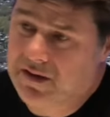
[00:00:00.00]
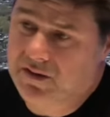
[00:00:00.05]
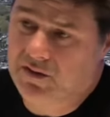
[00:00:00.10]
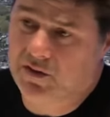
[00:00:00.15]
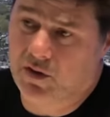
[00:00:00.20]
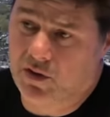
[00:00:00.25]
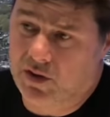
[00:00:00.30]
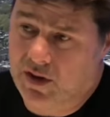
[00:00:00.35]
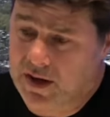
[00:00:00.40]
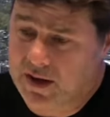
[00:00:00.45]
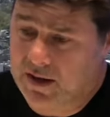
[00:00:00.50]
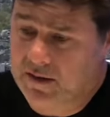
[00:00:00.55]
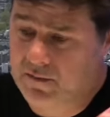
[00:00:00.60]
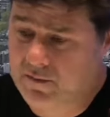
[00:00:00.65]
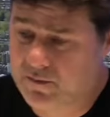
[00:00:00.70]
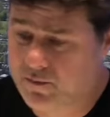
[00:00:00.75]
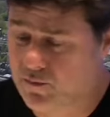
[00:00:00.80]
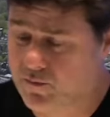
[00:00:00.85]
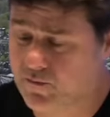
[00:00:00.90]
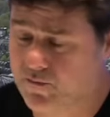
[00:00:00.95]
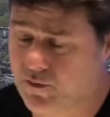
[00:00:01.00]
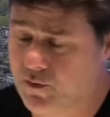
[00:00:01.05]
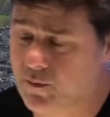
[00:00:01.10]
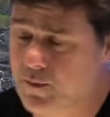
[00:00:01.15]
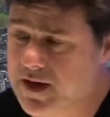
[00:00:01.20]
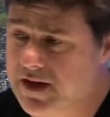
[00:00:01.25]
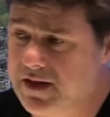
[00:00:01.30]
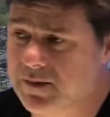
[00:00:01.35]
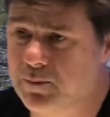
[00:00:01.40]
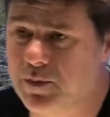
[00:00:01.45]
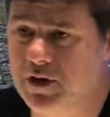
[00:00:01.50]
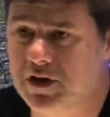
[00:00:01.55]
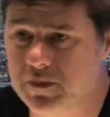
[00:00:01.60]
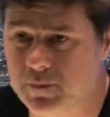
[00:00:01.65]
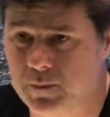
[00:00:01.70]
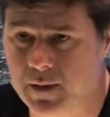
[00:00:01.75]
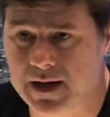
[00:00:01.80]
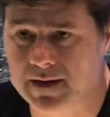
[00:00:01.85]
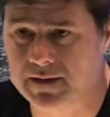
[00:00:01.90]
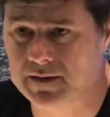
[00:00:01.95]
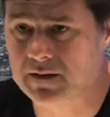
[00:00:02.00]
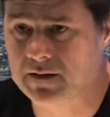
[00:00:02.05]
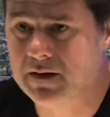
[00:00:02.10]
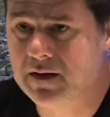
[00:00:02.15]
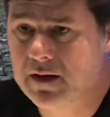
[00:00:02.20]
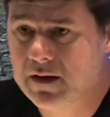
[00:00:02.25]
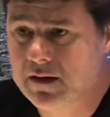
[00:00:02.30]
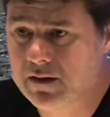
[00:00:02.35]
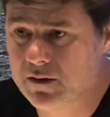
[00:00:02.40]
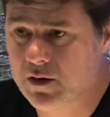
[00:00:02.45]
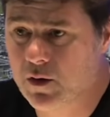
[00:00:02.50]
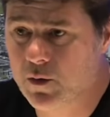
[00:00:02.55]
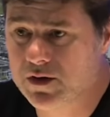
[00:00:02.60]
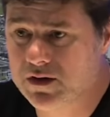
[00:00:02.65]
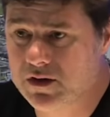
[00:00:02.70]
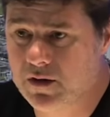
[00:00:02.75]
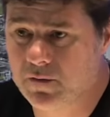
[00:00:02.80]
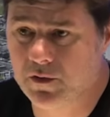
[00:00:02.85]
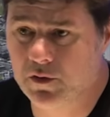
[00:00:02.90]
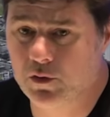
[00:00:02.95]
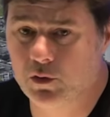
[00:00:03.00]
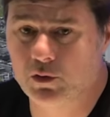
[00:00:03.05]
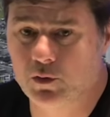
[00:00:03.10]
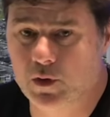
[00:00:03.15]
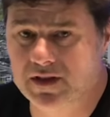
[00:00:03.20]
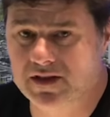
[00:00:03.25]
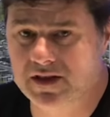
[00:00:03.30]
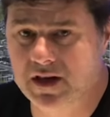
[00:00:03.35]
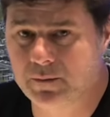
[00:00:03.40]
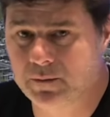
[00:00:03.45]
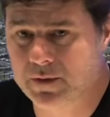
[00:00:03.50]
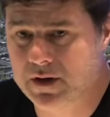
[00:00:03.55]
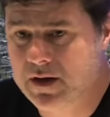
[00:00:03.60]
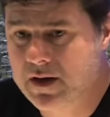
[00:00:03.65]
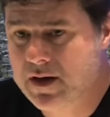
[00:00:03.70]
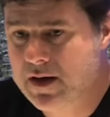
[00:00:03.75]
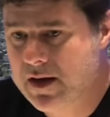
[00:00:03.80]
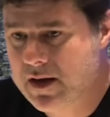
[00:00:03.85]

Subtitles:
Sorry for my speech, but, you know, it's difficult to accept